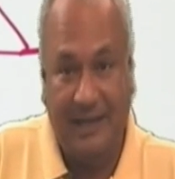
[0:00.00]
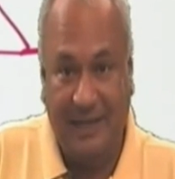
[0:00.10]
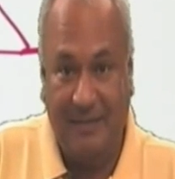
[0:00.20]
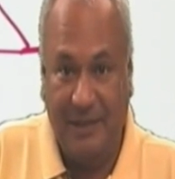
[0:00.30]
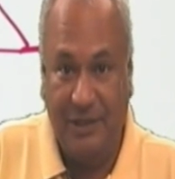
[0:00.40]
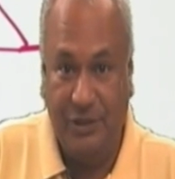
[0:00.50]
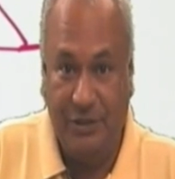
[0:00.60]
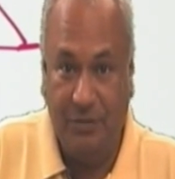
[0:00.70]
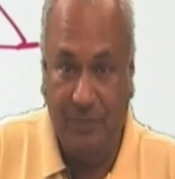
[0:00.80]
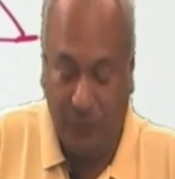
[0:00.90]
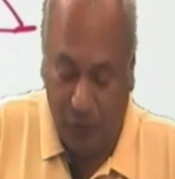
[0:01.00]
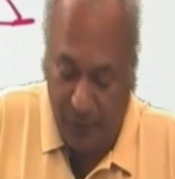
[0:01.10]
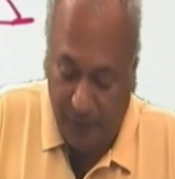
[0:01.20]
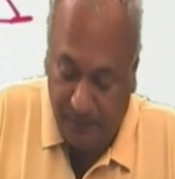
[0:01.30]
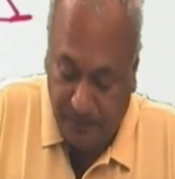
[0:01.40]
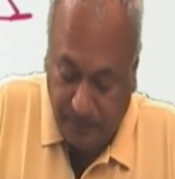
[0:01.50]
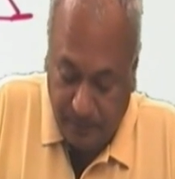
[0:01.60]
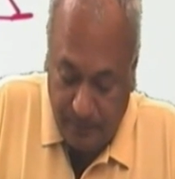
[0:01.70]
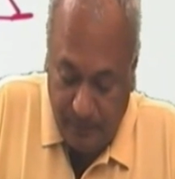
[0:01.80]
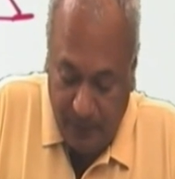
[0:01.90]
as I mentioned you before,
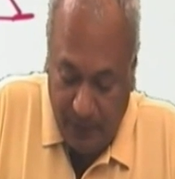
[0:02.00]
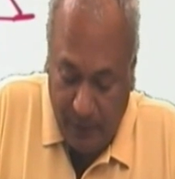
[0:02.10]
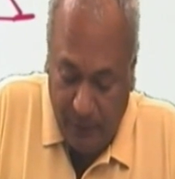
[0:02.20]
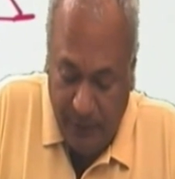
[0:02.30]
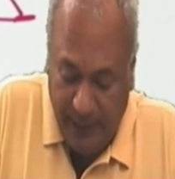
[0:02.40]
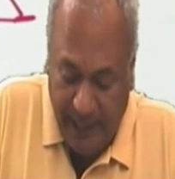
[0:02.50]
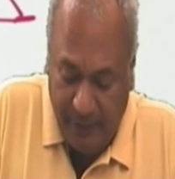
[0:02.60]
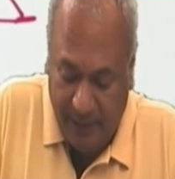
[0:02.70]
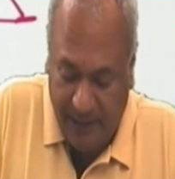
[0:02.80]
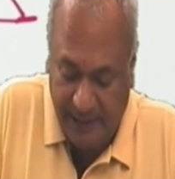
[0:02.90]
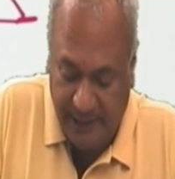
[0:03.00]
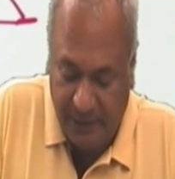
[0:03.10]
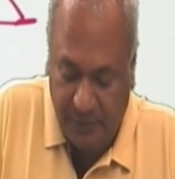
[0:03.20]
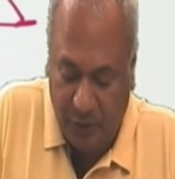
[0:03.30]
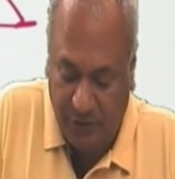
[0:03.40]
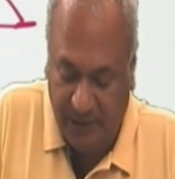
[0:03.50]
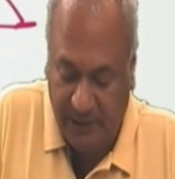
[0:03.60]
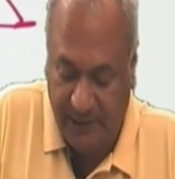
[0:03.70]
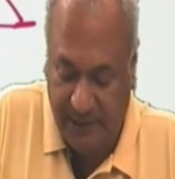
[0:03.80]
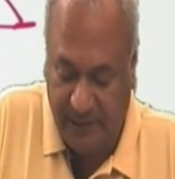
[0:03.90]
we have transaction
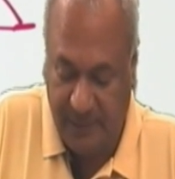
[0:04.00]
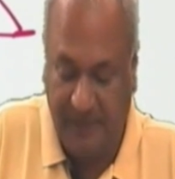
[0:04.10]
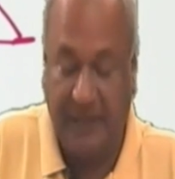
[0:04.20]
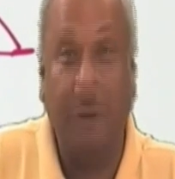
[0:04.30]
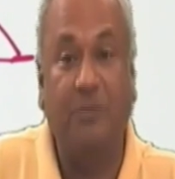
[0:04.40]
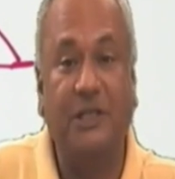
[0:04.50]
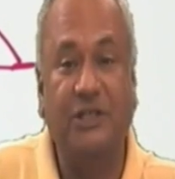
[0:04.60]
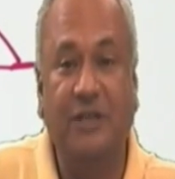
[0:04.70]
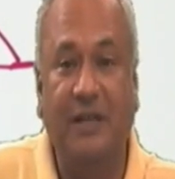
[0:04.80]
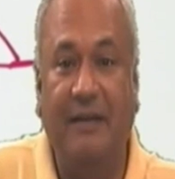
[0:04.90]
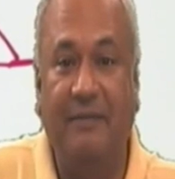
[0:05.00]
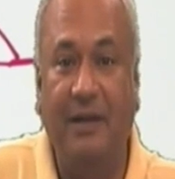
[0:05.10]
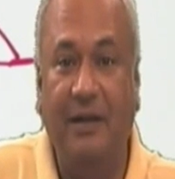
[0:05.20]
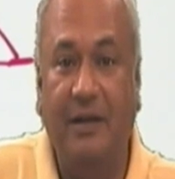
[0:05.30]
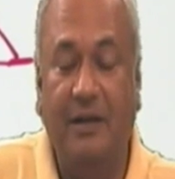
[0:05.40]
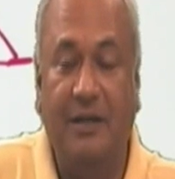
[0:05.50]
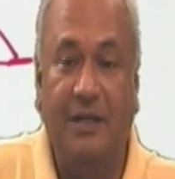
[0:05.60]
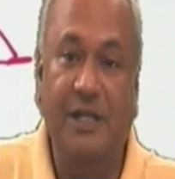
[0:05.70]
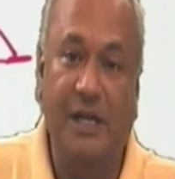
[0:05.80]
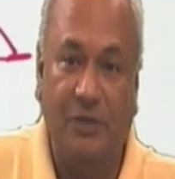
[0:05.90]
processing system at operational level.
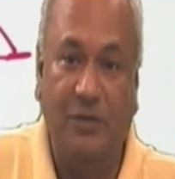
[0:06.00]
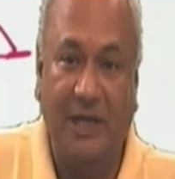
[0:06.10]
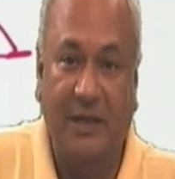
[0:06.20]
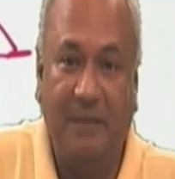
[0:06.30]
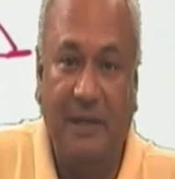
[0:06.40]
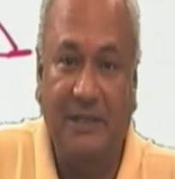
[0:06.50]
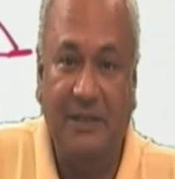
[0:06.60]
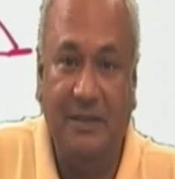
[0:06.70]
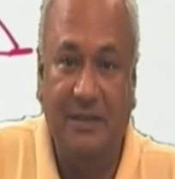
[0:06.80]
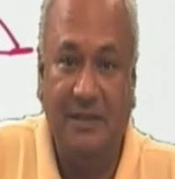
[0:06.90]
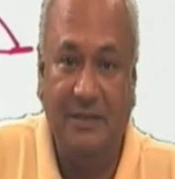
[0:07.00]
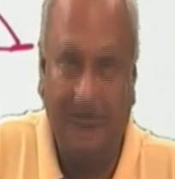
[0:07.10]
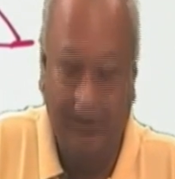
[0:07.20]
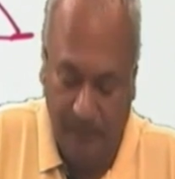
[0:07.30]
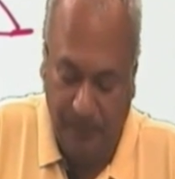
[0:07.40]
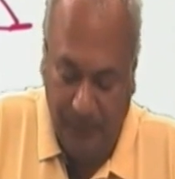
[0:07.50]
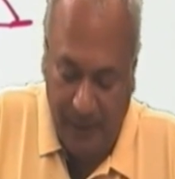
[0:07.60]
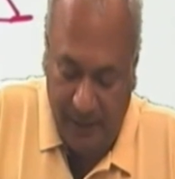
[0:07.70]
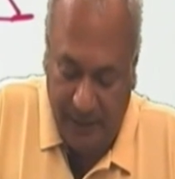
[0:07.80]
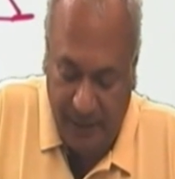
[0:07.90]
Here you can imagine this system.
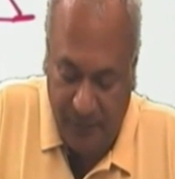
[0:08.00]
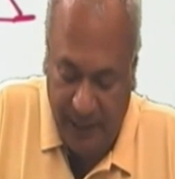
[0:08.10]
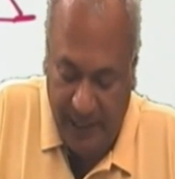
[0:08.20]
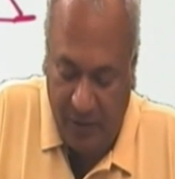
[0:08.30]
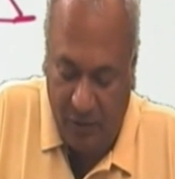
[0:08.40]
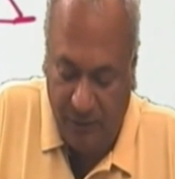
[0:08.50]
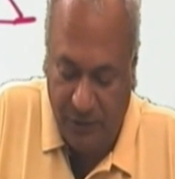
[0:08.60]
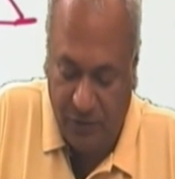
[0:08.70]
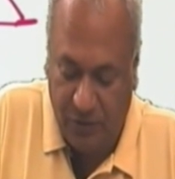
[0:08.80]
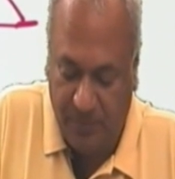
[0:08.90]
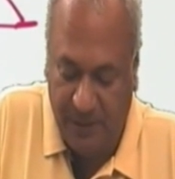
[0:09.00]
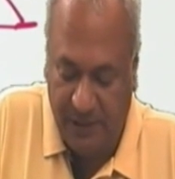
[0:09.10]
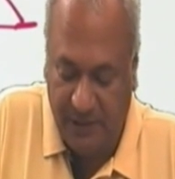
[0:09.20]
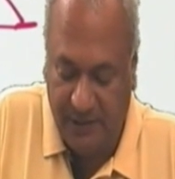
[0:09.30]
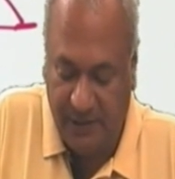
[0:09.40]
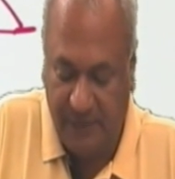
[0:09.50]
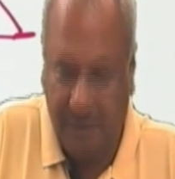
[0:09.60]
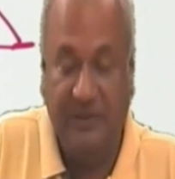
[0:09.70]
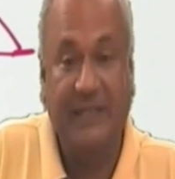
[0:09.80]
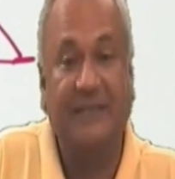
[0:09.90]
Then we have office automation system, we